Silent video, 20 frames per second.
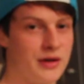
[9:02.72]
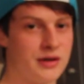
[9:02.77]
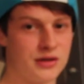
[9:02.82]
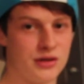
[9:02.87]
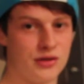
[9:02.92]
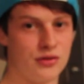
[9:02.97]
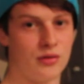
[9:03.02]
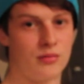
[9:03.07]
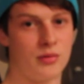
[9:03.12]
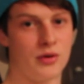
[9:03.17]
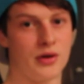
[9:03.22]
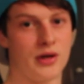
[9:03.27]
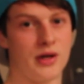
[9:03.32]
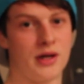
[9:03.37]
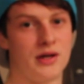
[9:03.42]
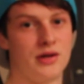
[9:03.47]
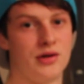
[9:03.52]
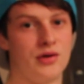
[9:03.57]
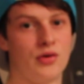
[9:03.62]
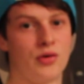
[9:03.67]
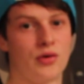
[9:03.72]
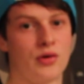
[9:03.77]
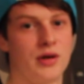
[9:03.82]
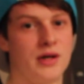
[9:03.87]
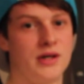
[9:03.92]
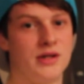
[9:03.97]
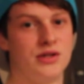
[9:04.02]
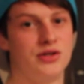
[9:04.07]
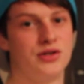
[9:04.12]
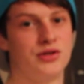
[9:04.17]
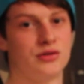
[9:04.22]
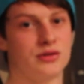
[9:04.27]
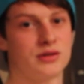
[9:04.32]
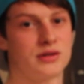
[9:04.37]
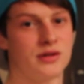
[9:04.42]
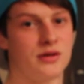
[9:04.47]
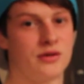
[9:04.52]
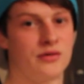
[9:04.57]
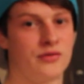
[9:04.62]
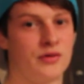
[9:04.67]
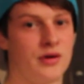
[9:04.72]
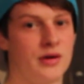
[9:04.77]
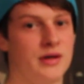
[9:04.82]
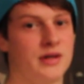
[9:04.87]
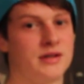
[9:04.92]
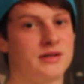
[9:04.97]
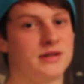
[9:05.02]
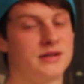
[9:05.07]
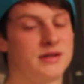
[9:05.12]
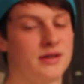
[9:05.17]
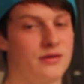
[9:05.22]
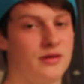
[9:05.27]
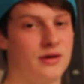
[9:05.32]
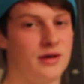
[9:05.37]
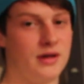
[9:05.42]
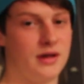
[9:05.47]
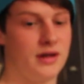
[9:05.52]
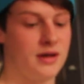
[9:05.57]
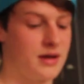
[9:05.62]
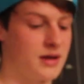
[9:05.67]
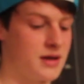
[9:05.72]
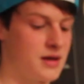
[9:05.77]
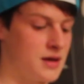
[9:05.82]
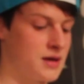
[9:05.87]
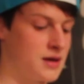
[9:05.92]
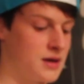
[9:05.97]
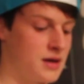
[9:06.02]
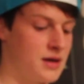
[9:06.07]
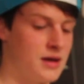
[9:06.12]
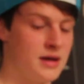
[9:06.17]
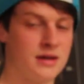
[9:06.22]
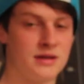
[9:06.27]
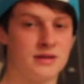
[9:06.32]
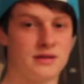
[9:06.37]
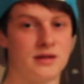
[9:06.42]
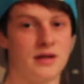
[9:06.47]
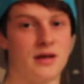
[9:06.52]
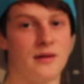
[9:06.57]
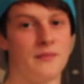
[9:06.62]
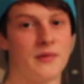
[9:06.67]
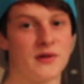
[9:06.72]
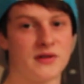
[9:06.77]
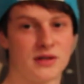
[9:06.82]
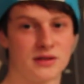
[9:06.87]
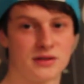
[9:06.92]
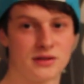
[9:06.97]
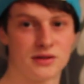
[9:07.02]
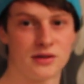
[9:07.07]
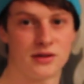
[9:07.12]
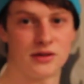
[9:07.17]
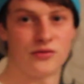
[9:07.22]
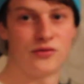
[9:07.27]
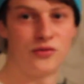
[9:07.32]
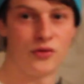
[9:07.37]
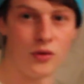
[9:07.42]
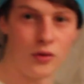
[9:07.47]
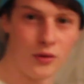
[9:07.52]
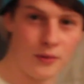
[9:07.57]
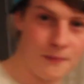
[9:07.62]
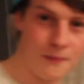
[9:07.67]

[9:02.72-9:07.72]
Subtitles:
it to your body and you're not going to injure yourself unnecessarily. So yeah, that's exercise 4.